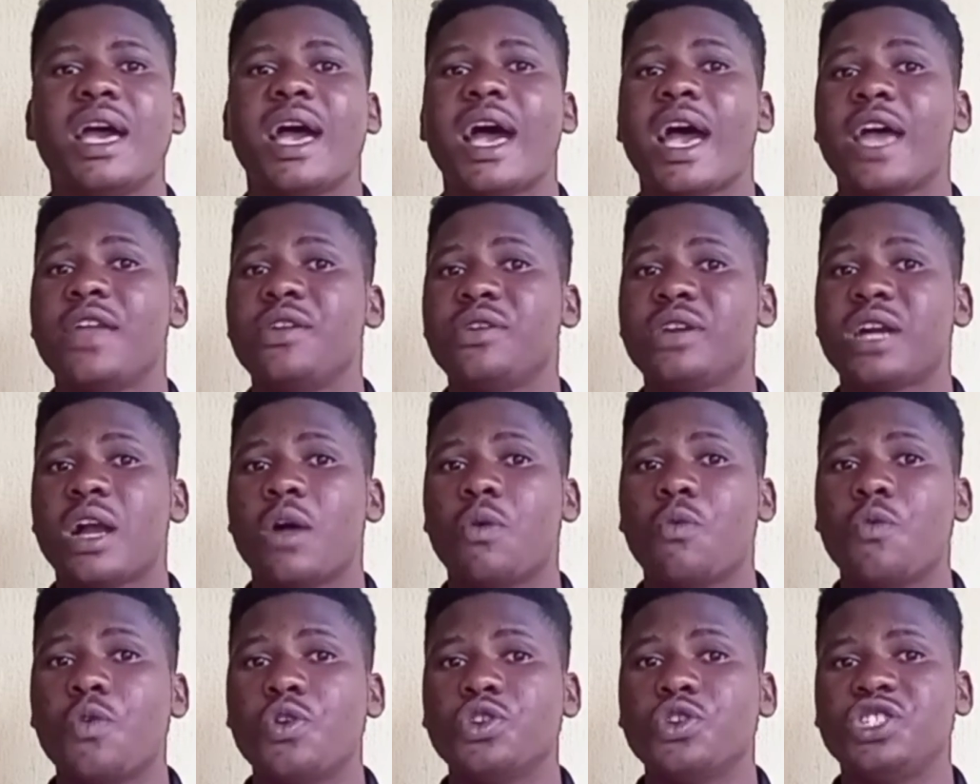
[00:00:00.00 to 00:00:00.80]
and you
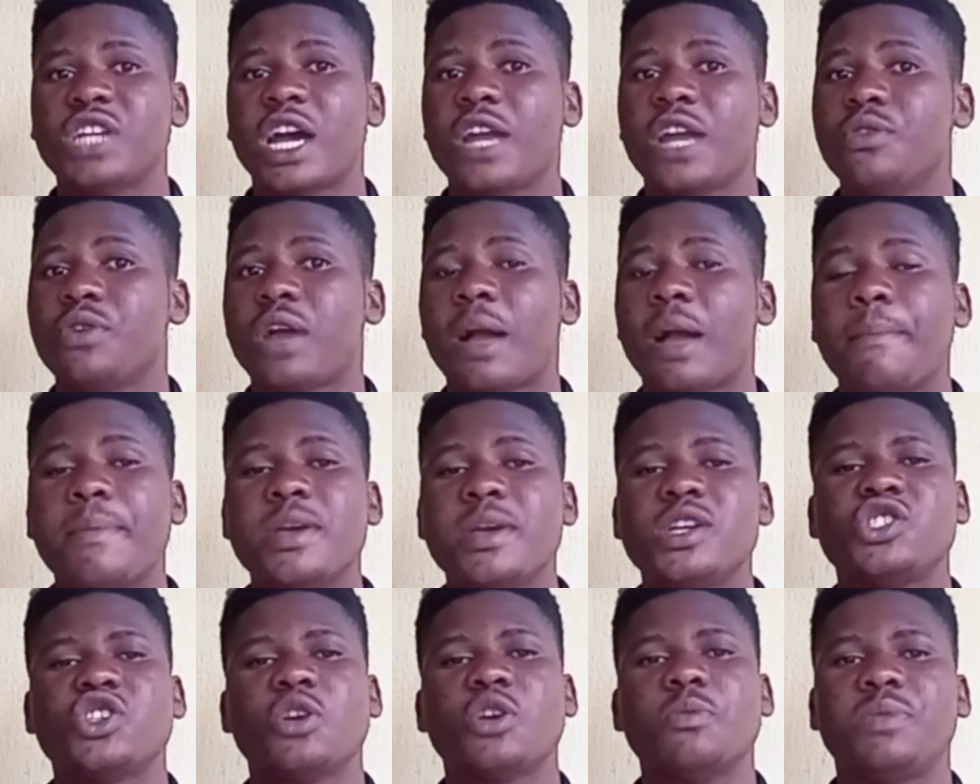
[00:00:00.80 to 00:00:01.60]
can watch and you can
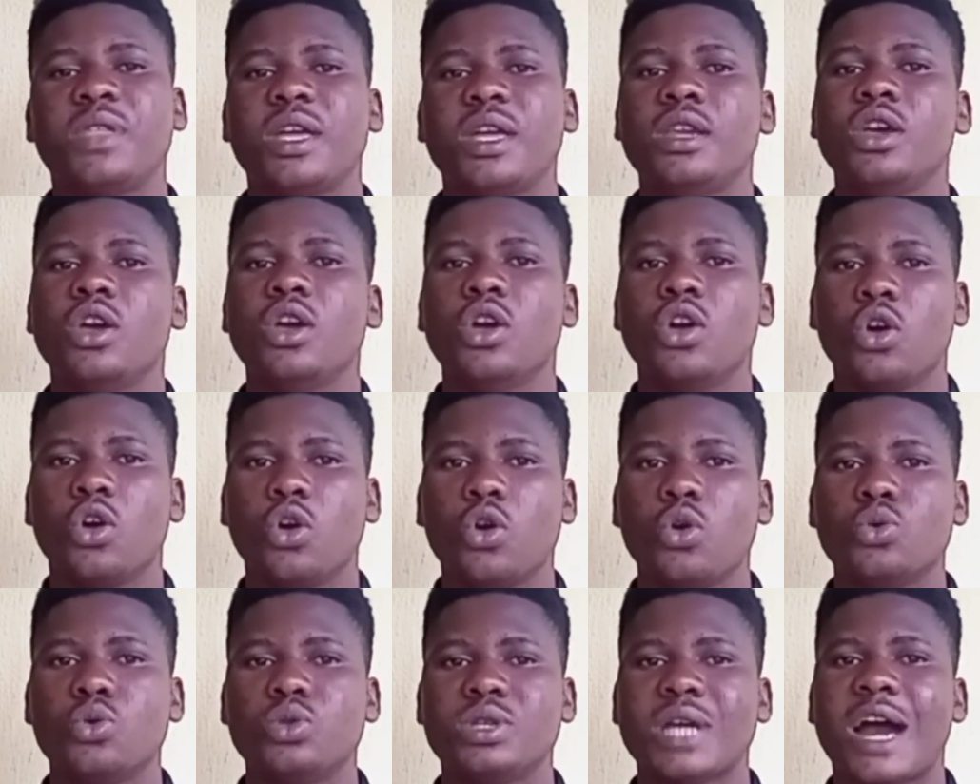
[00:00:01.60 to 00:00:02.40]
make something
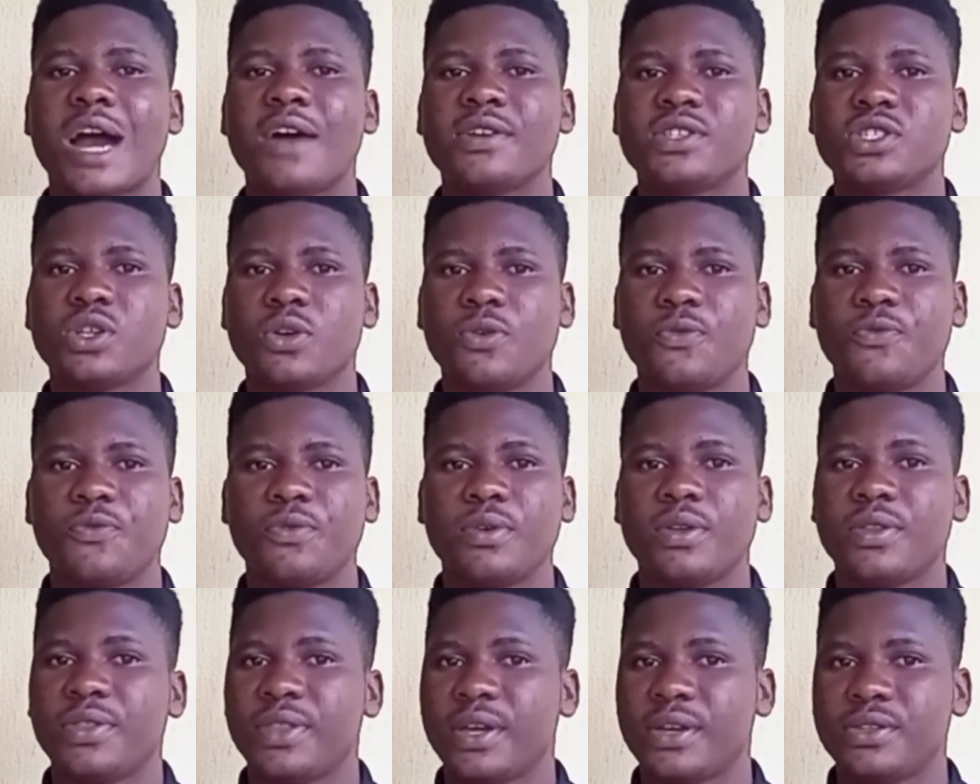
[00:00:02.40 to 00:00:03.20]
good out of
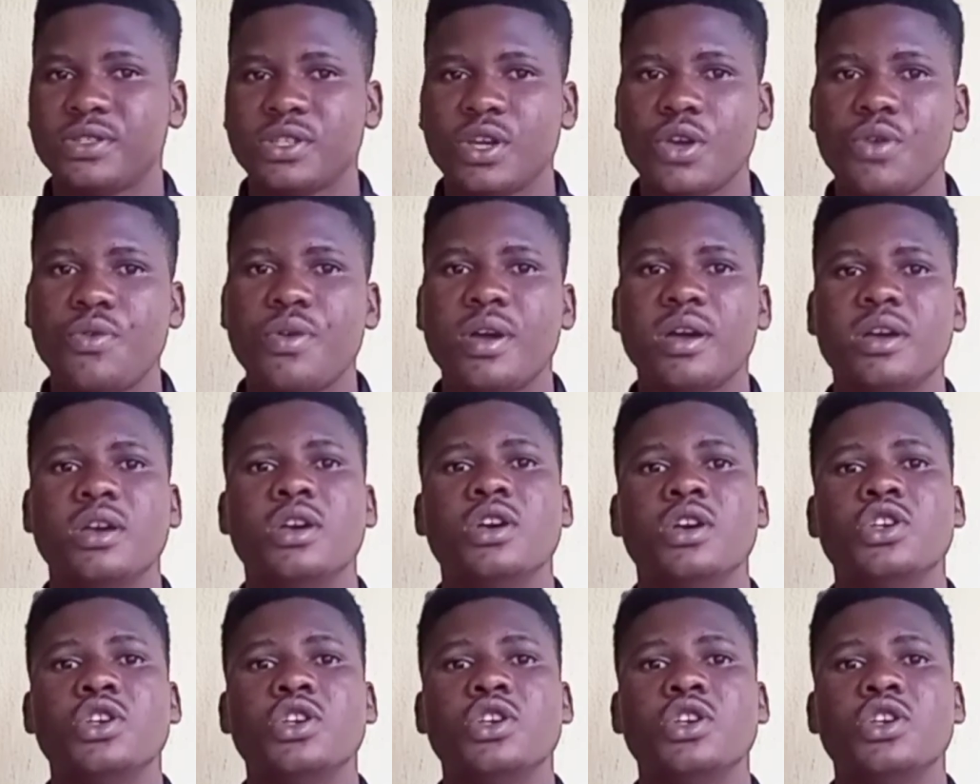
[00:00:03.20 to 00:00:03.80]
that area.